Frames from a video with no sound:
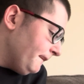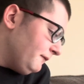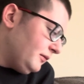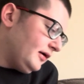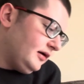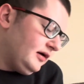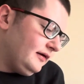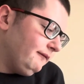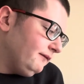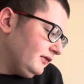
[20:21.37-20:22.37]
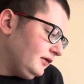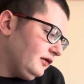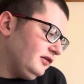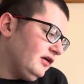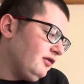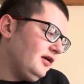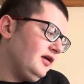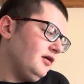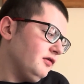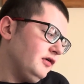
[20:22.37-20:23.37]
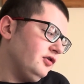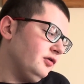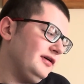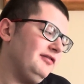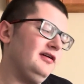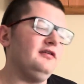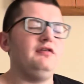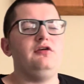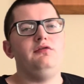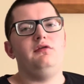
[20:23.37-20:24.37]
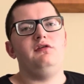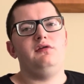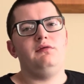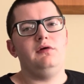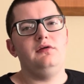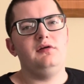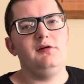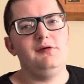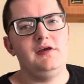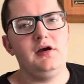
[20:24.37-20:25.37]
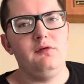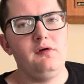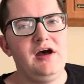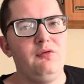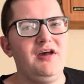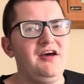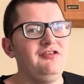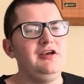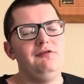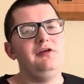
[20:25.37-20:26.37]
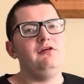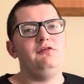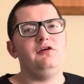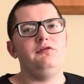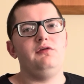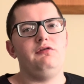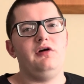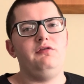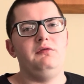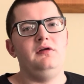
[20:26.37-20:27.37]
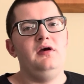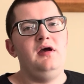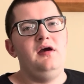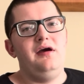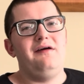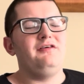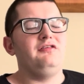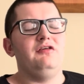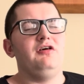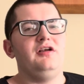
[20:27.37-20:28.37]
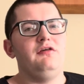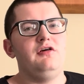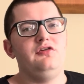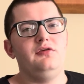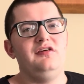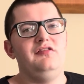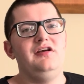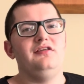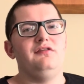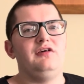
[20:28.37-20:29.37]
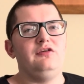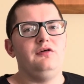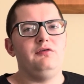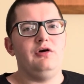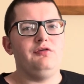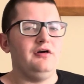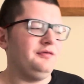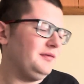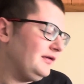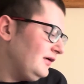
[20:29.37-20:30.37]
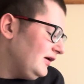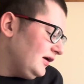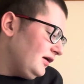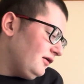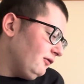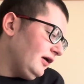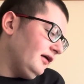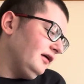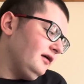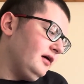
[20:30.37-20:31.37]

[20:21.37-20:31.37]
But there's never any official DVDs of Fetch with Ralph Ruffman, so you're gonna be thinking, how do I have a DVD of Fetch with Ralph Ruffman if there's never any official DVDs of Fetch with Ralph Ruffman? Well,